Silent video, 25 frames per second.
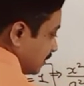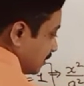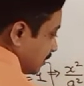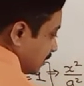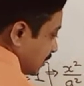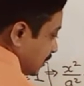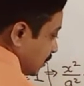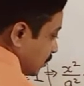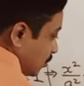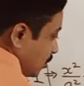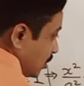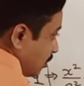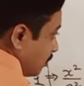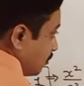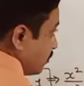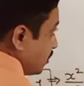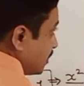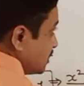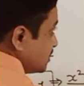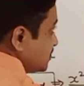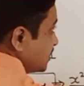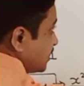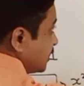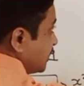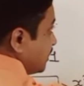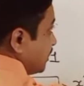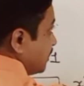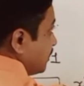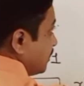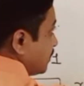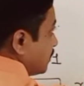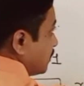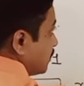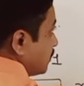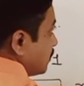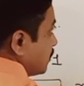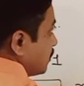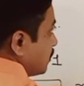you compulsory
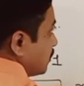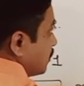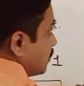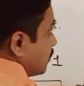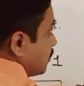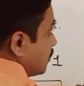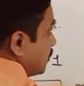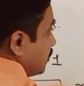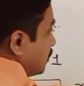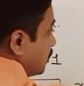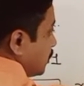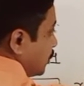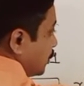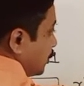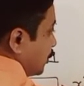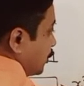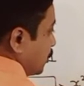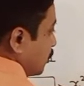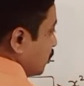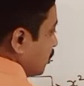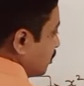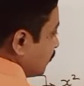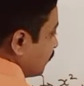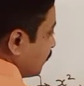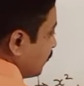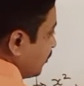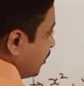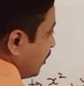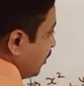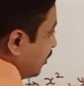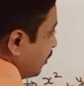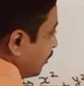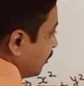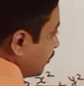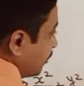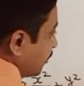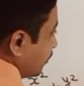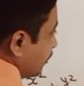draw the
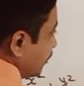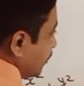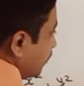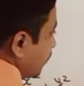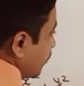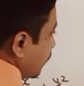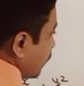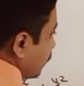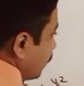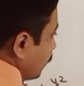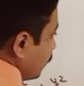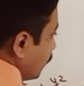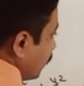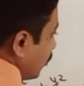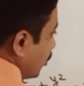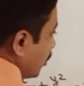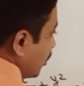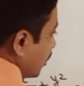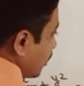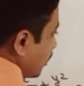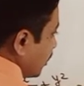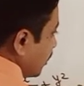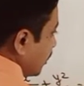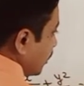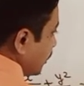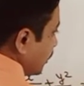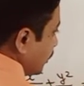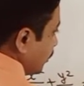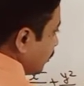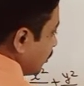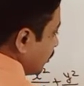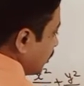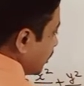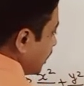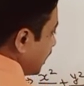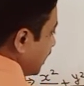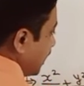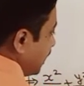figure for your
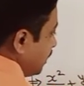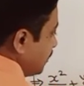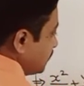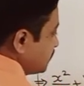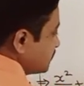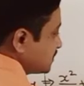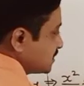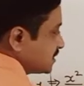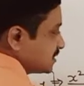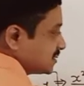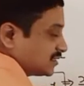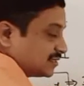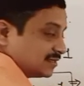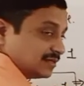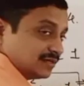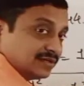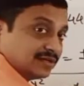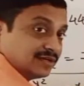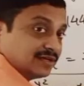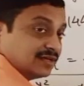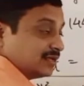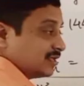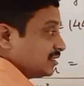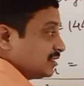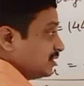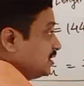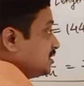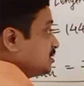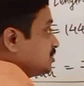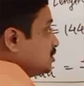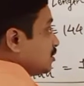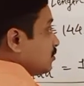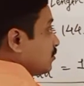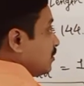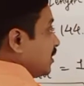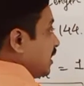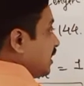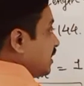ellipse. This is your
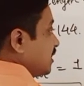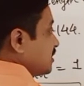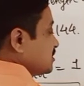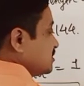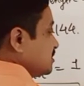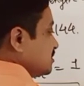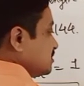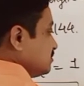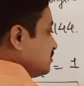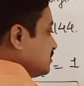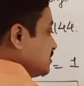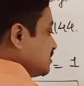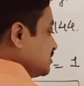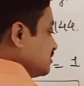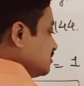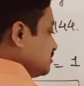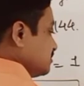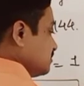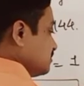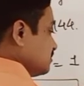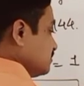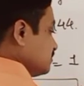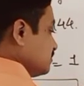y axis measure.